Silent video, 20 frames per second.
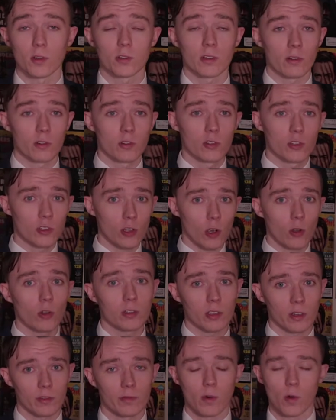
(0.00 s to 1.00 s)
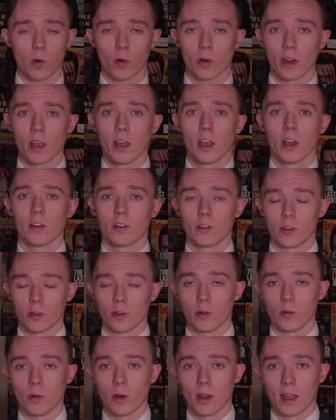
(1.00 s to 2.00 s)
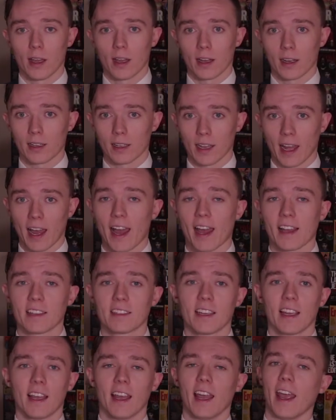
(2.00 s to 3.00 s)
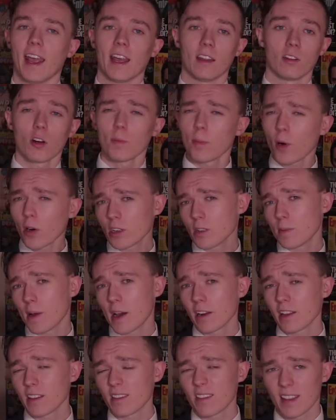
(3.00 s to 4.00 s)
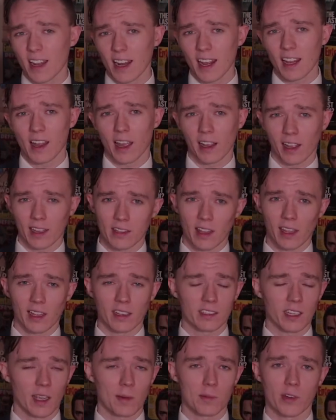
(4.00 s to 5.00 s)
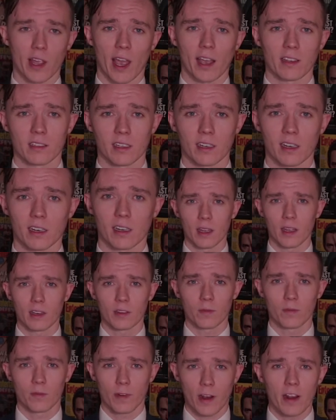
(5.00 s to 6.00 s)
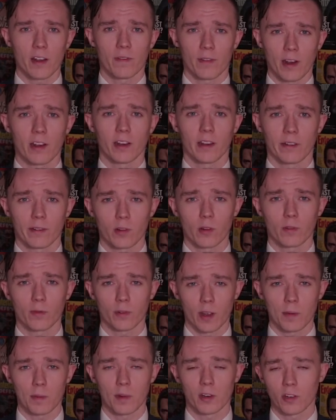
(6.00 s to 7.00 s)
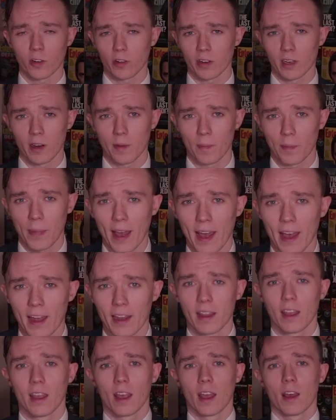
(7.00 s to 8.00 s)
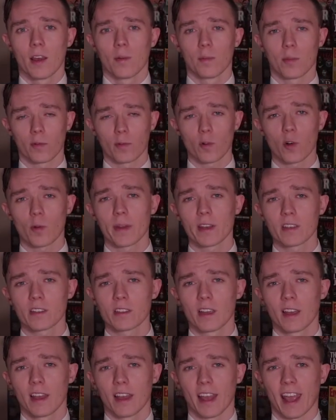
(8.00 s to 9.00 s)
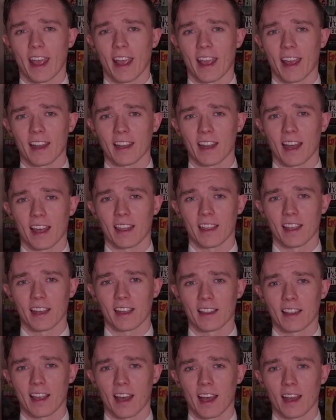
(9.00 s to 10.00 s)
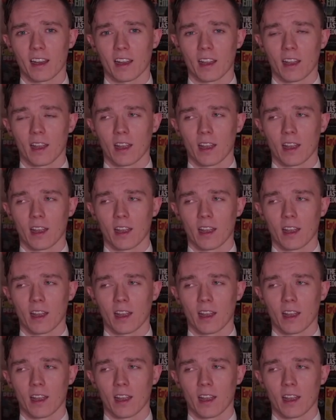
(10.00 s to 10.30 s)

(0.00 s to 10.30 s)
so I was so looking forward to Glass. And there are parts about it that I like. I think Sam Jackson, it's very, very difficult for him to turn in a bad performance. And I think that